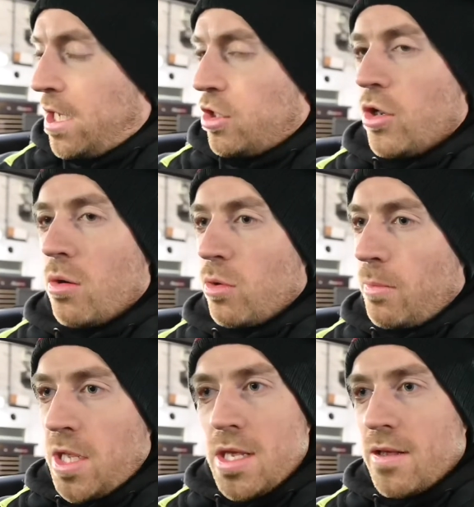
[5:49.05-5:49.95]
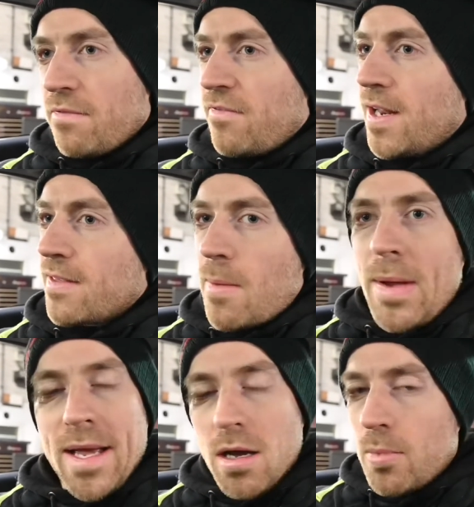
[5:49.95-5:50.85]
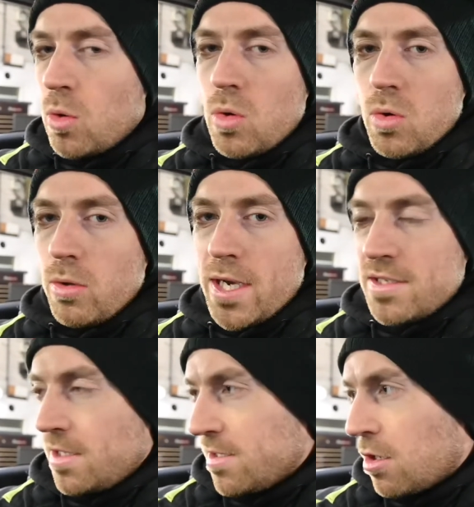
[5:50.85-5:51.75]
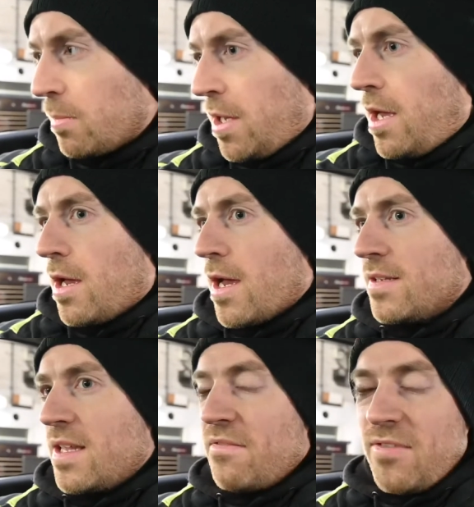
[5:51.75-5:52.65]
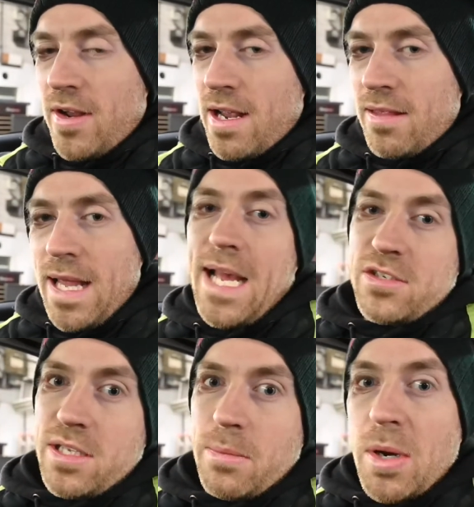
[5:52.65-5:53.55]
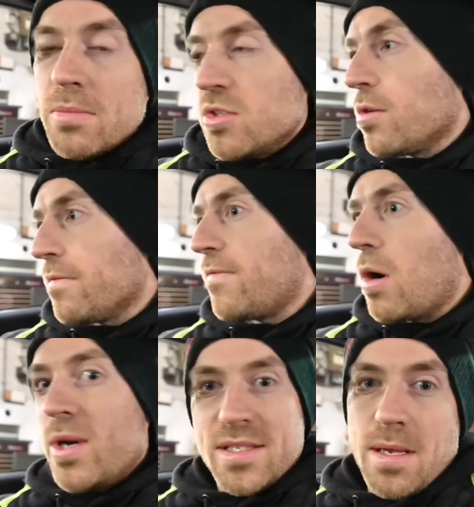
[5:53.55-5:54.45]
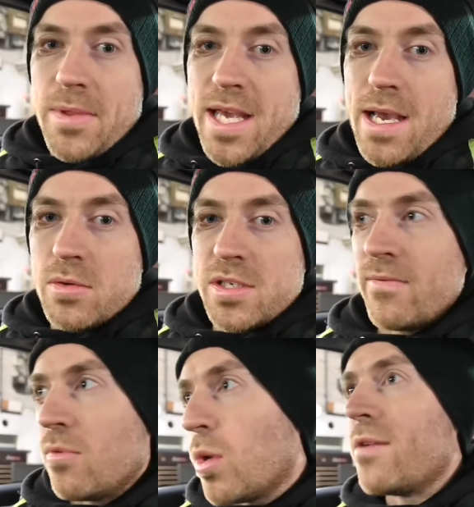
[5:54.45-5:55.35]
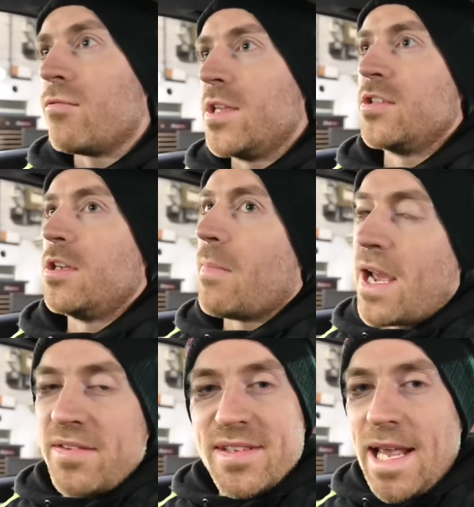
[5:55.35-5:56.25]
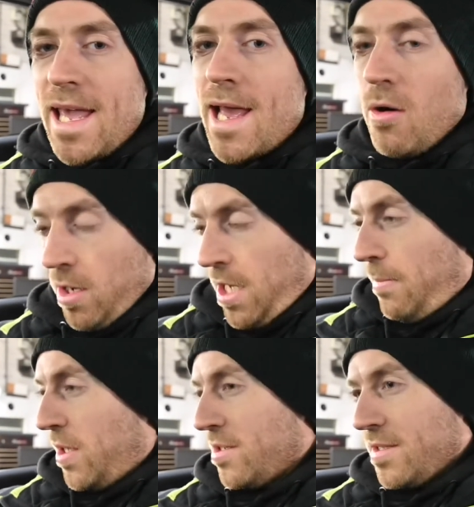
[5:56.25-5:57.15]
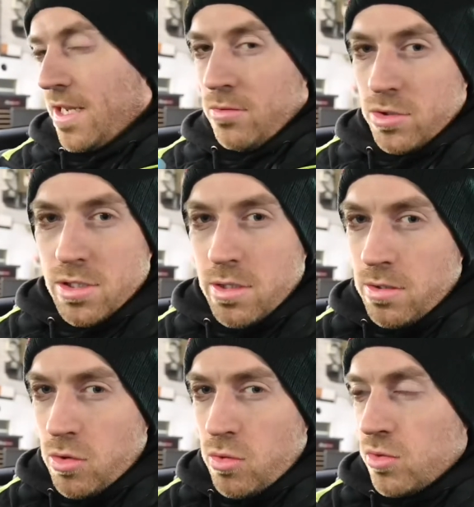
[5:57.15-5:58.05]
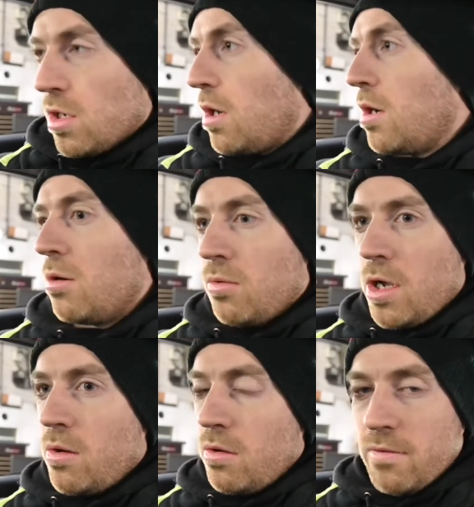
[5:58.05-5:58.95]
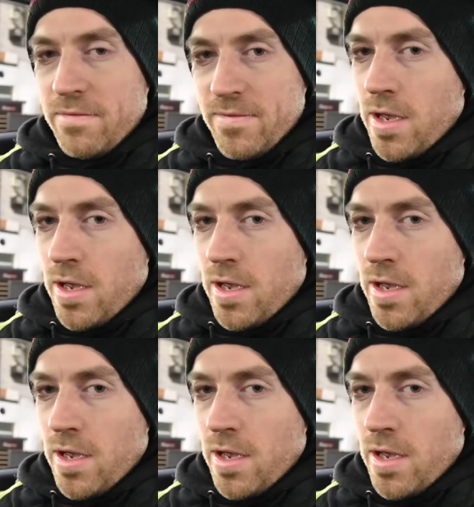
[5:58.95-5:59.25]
You don't want to be filling that back up all the way to the top to then find out that actually the pump's not at fault, it's something else, and for whatever reason you may have to take it out, because then you'll just lose a whole load of